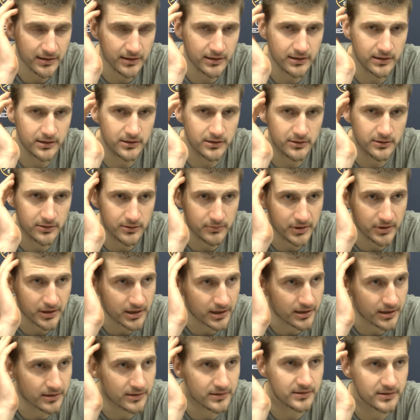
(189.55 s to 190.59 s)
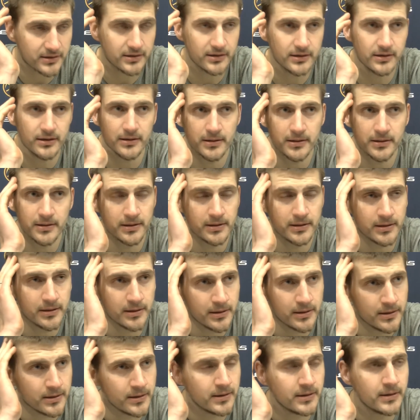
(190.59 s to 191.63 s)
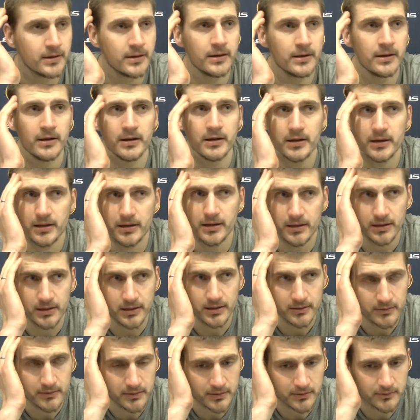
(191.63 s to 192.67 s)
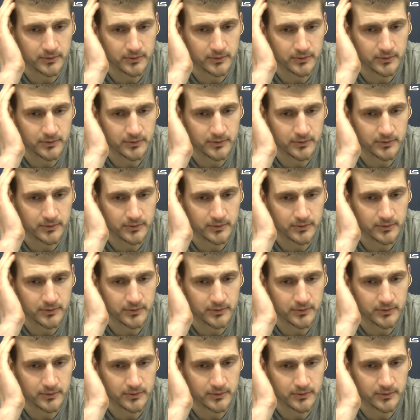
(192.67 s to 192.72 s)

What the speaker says: you know, because we